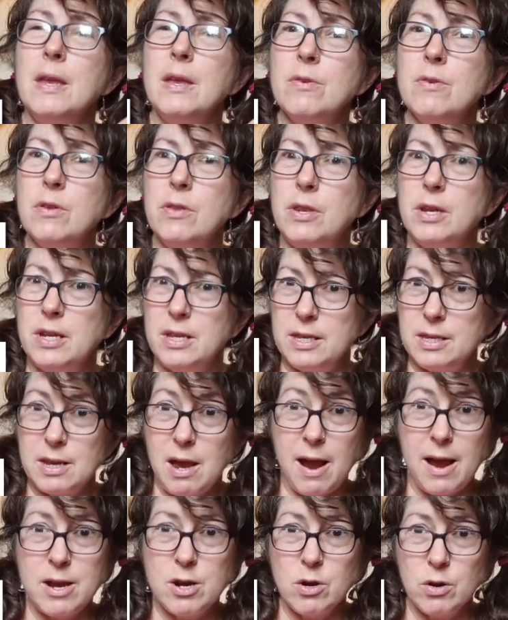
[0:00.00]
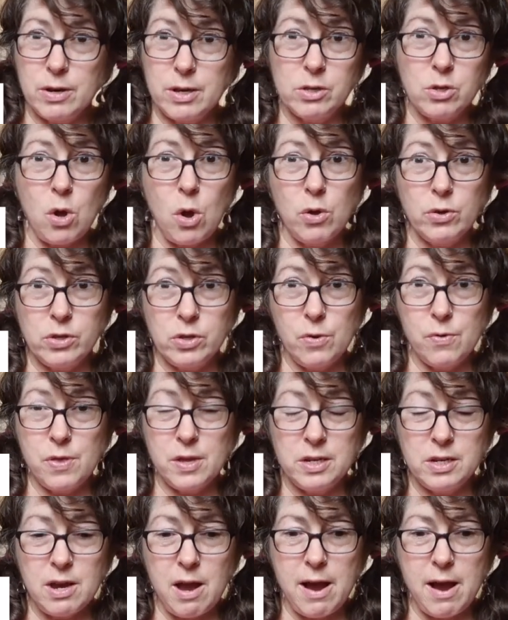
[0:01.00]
either the designer is also the